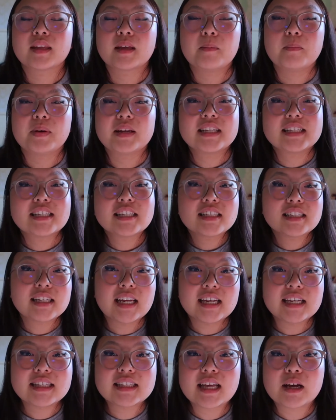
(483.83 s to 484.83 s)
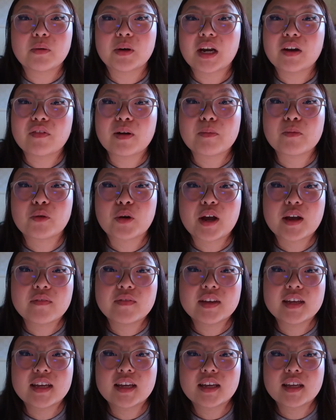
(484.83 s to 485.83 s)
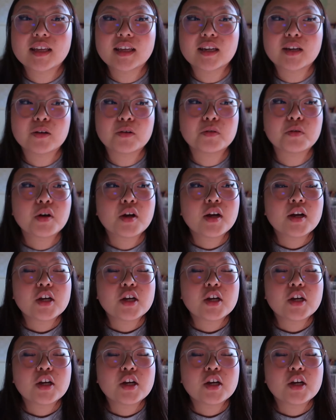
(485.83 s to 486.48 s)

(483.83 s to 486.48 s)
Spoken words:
But it's just nice that whenever I'm craving, you know,